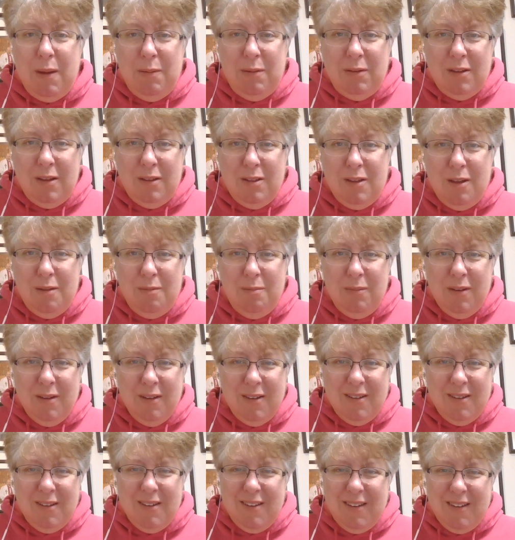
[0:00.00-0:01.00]
I babysit them?
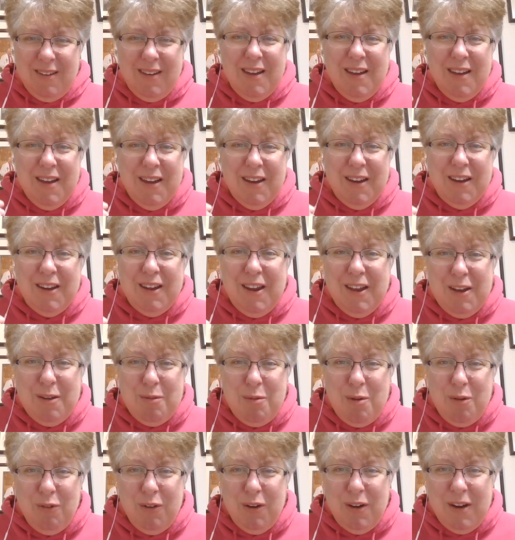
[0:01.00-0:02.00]
Can I
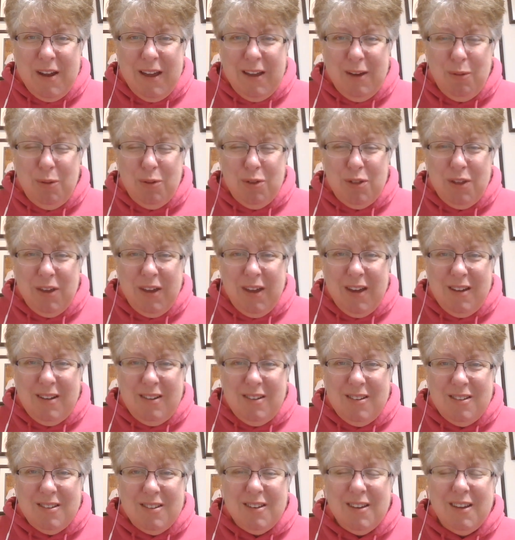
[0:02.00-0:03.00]
come over and hang out with the
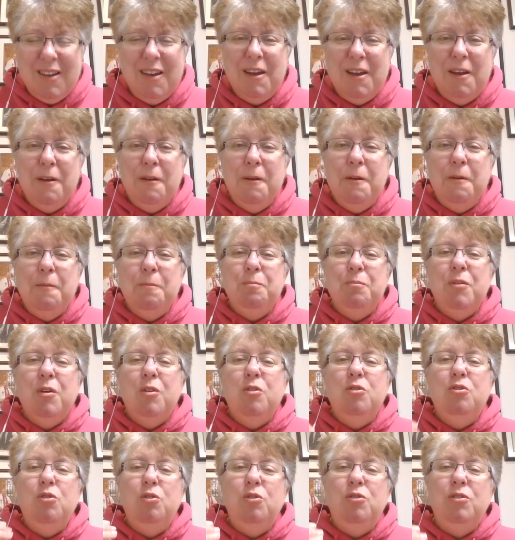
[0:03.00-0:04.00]
kids?
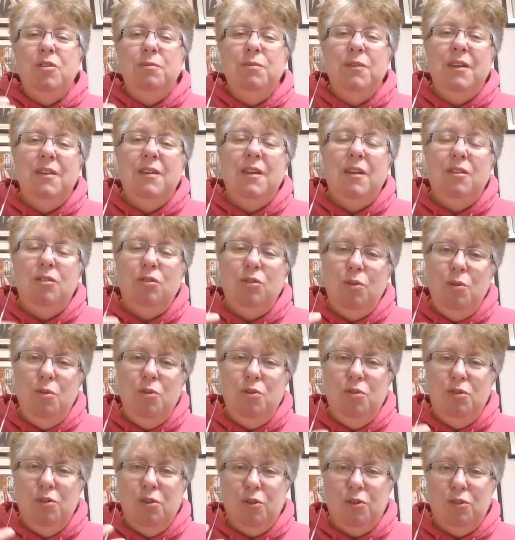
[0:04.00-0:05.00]
Do something that
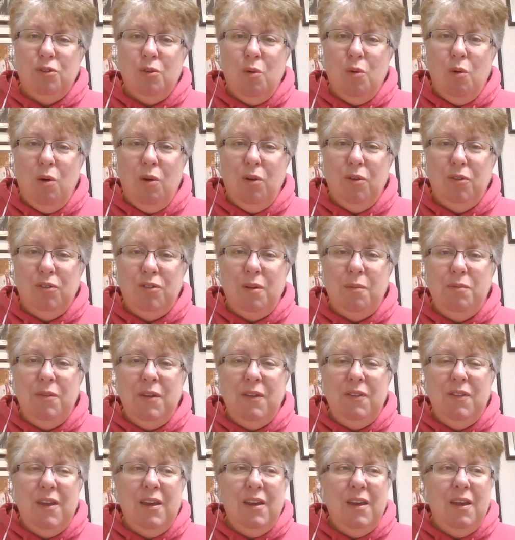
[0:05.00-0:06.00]
soothes your soul,
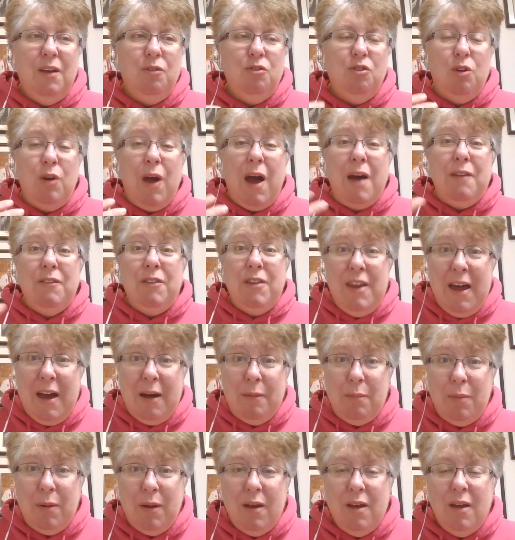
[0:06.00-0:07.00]
something that gives you, have a
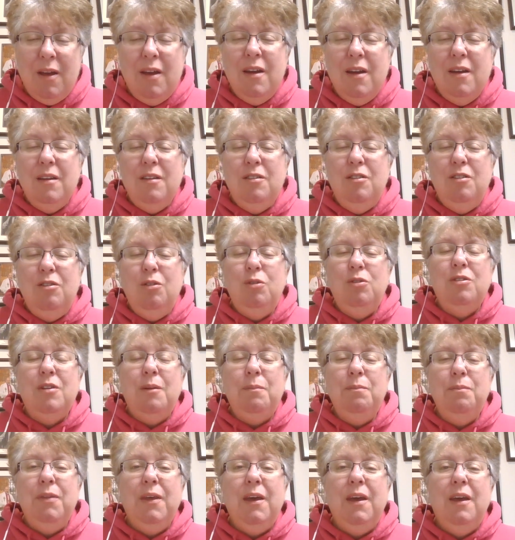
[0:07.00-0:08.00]
nap. Do
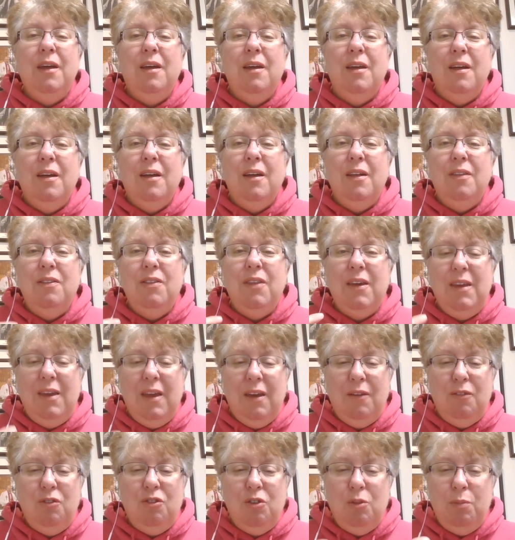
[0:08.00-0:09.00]
something that
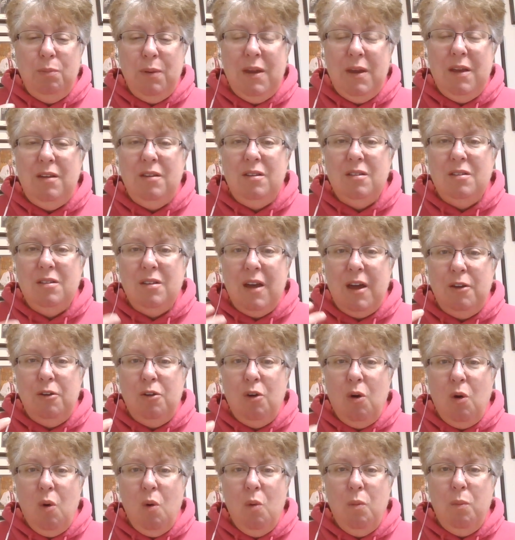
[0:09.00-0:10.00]
gives you peace
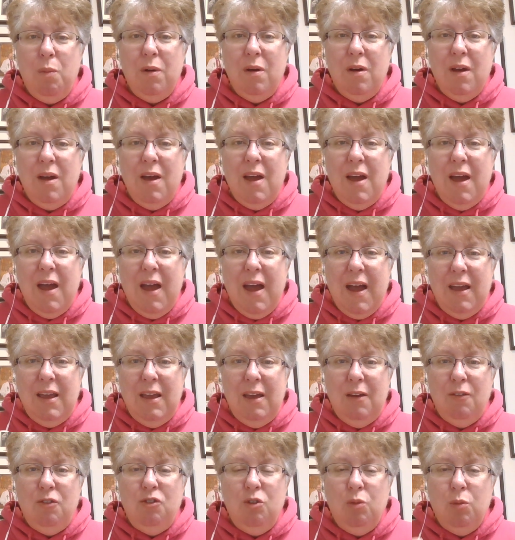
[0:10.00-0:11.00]
and hope
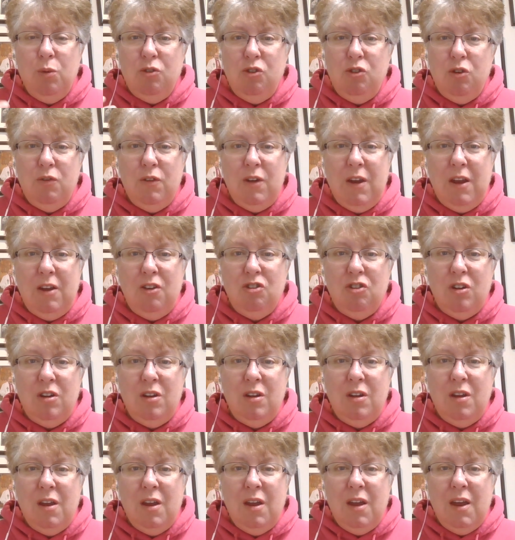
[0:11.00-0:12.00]
and gives you
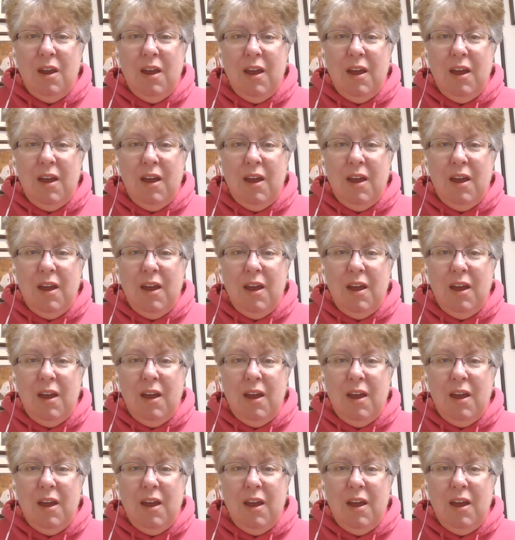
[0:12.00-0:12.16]
rejuvenation